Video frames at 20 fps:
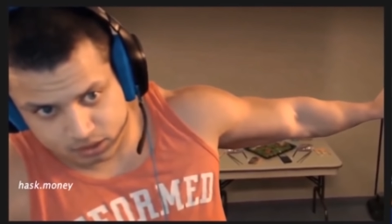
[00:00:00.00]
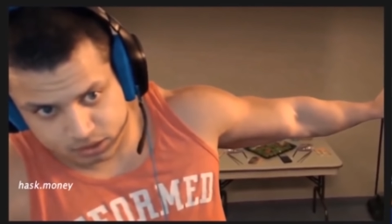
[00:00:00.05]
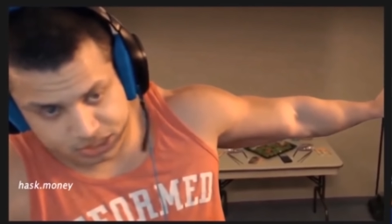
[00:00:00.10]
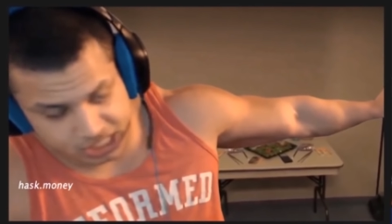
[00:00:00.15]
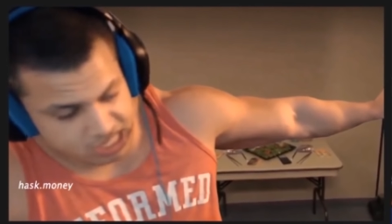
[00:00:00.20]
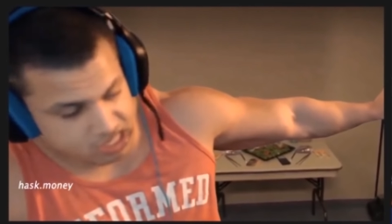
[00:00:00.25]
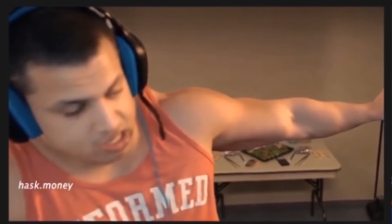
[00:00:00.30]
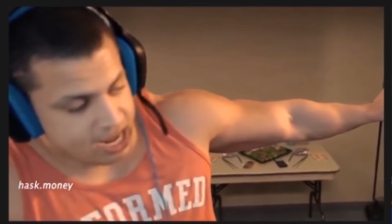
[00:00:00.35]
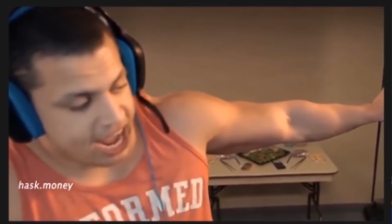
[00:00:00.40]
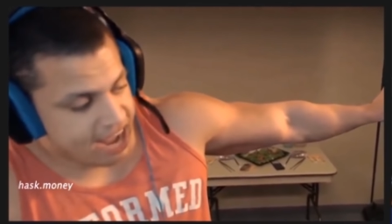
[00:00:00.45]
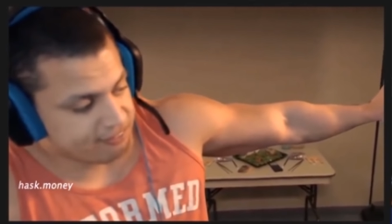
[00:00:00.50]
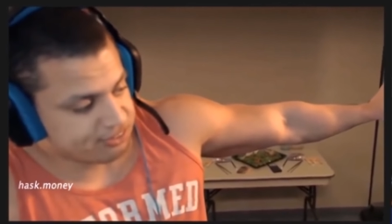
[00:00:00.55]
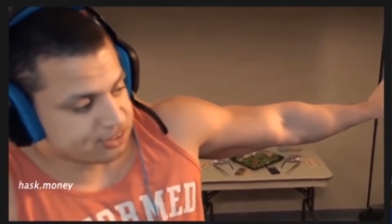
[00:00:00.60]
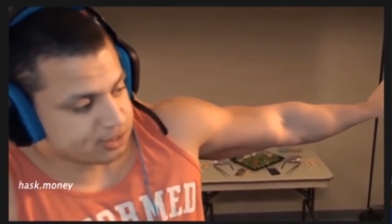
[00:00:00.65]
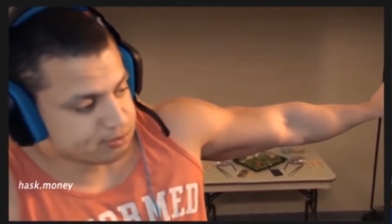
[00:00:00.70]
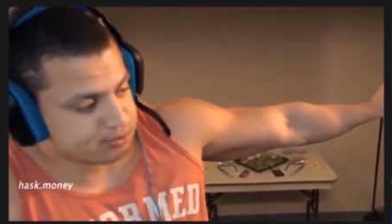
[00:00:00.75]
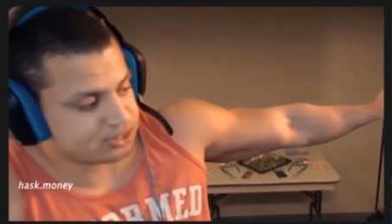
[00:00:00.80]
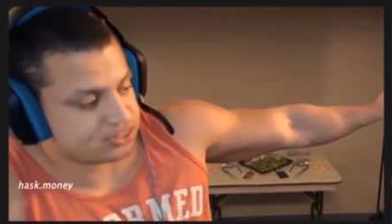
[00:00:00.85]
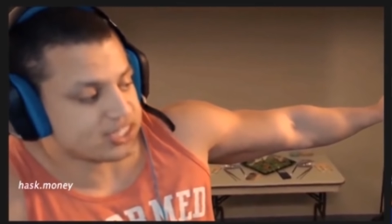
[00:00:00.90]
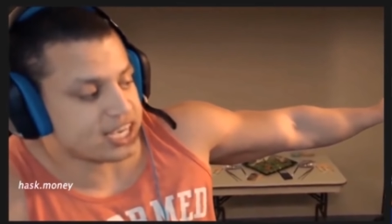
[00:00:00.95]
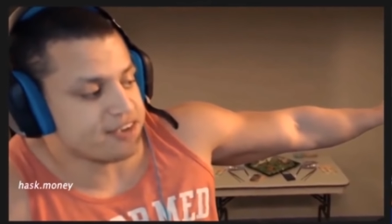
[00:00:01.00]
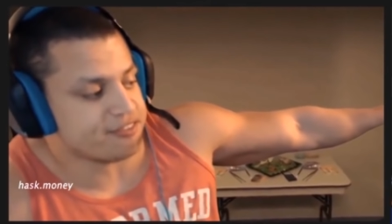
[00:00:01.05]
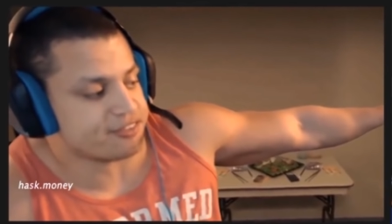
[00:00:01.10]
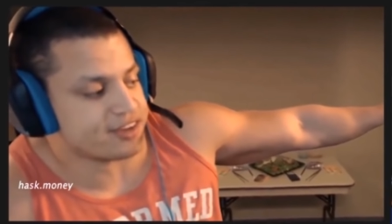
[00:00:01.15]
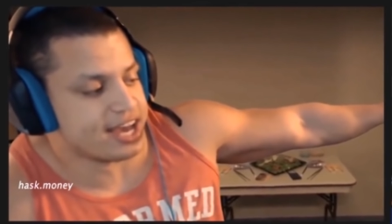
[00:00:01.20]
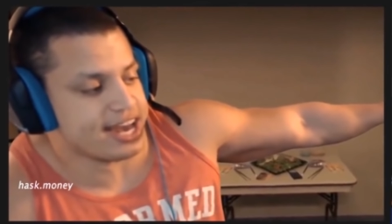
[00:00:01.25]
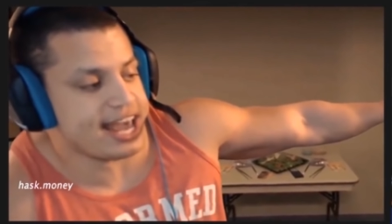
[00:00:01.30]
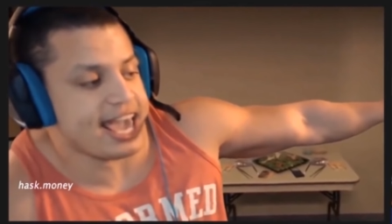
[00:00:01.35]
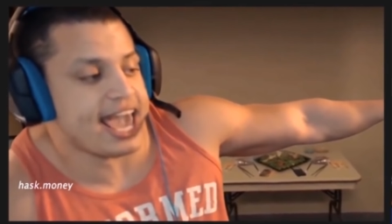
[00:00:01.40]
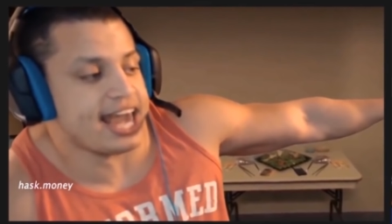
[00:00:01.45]
Dude, have some safe
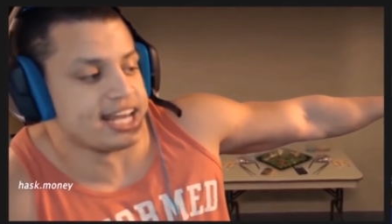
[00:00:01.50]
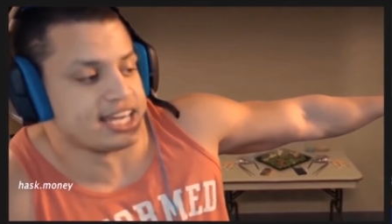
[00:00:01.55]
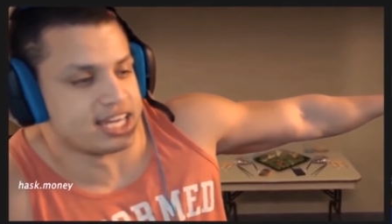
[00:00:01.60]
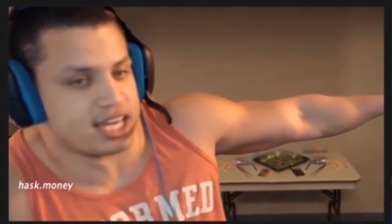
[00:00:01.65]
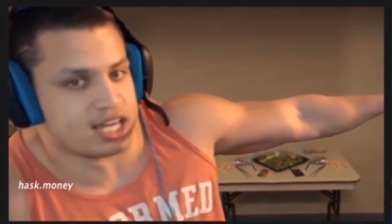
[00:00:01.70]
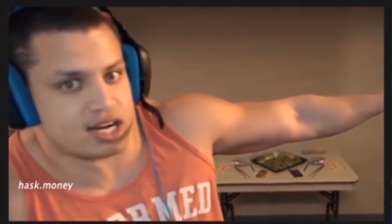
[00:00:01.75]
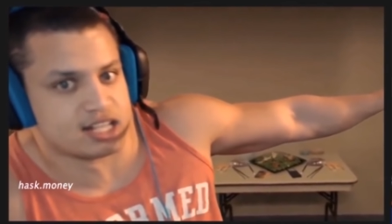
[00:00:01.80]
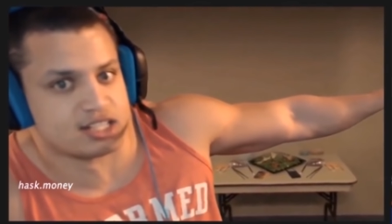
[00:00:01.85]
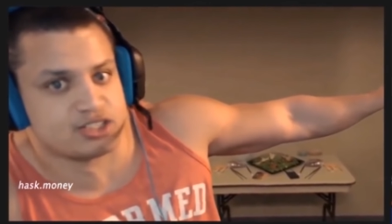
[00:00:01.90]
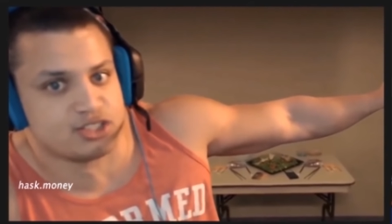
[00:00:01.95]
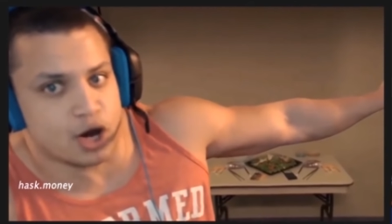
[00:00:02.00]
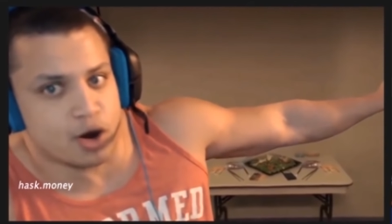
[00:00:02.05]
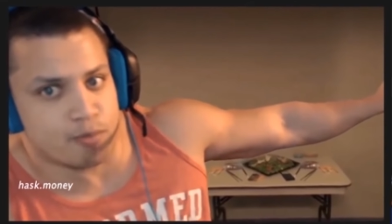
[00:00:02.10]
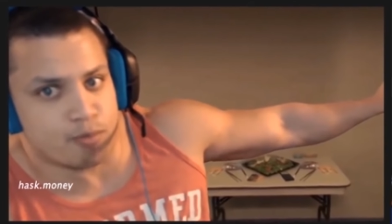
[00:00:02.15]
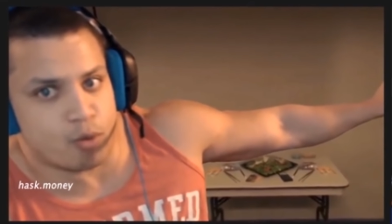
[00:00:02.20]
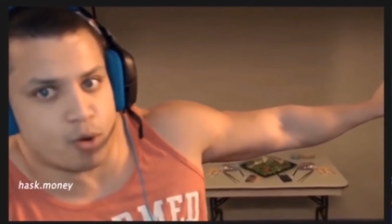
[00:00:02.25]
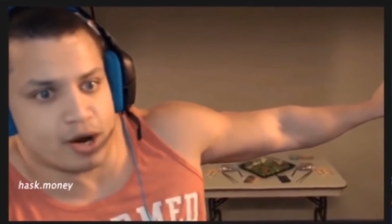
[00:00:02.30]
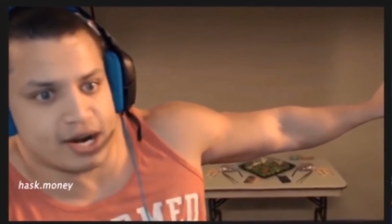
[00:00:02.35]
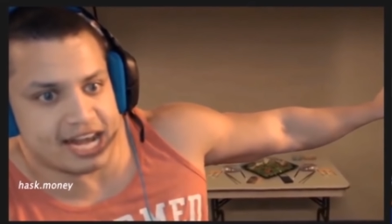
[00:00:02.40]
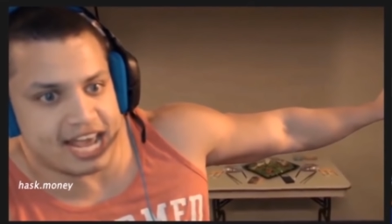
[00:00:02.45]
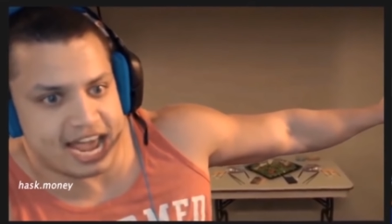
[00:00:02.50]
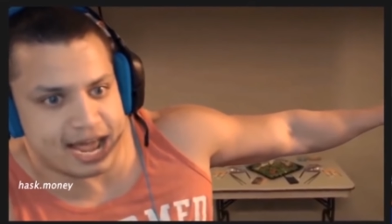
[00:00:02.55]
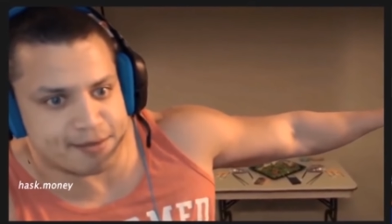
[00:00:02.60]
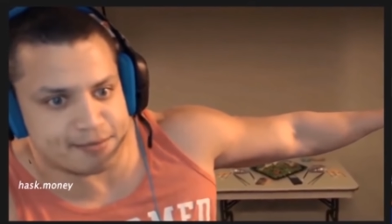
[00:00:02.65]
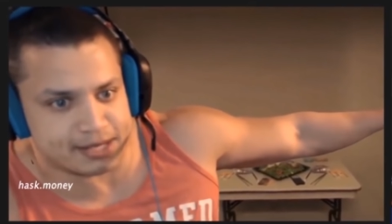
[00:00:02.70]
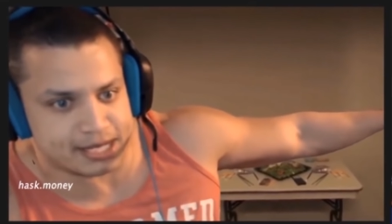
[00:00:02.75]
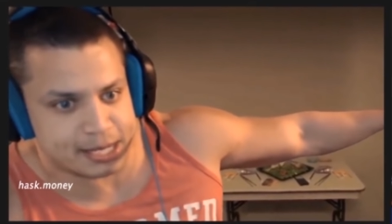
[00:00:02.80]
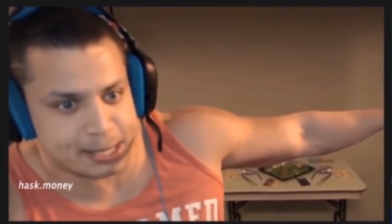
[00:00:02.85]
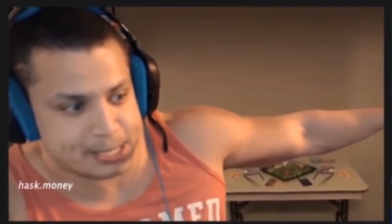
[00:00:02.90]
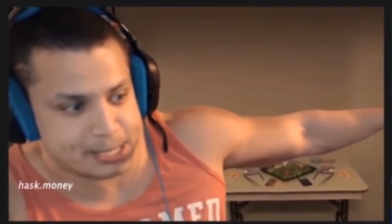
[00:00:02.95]
gun etiquette. Don't point at
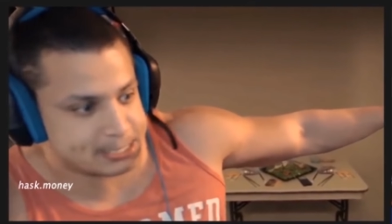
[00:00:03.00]
me.